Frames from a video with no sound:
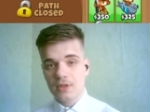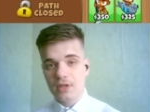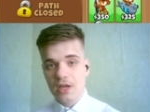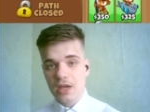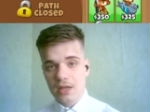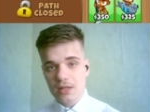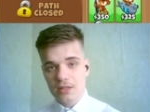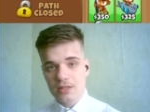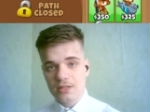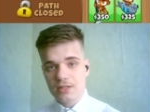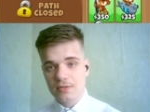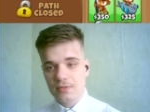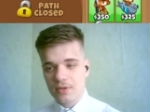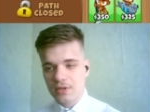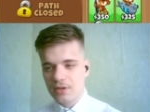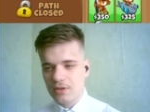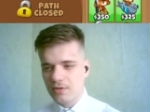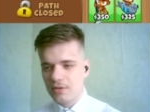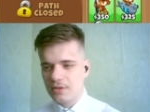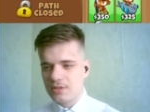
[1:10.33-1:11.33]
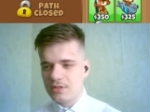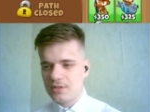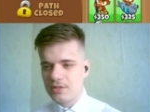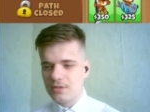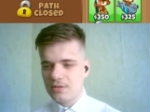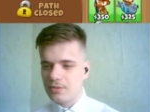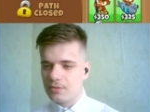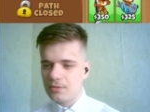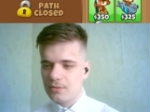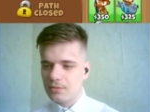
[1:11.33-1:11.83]
and we're going
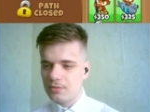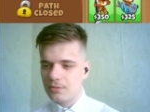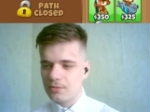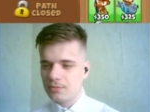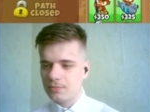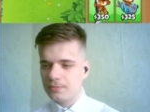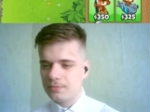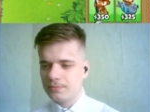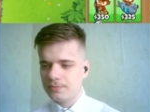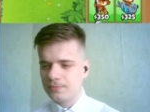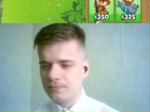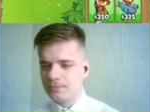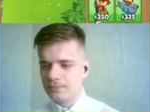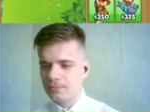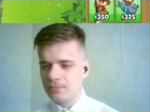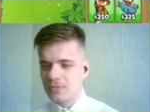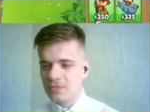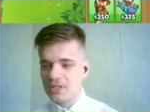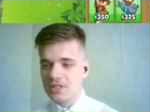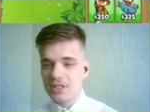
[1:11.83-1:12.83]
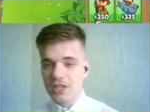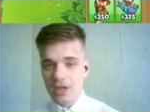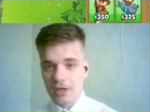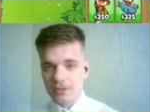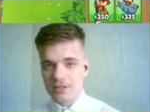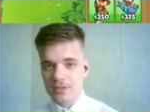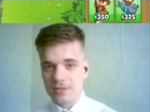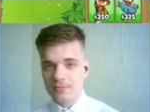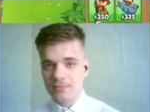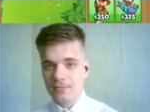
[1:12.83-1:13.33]
to start,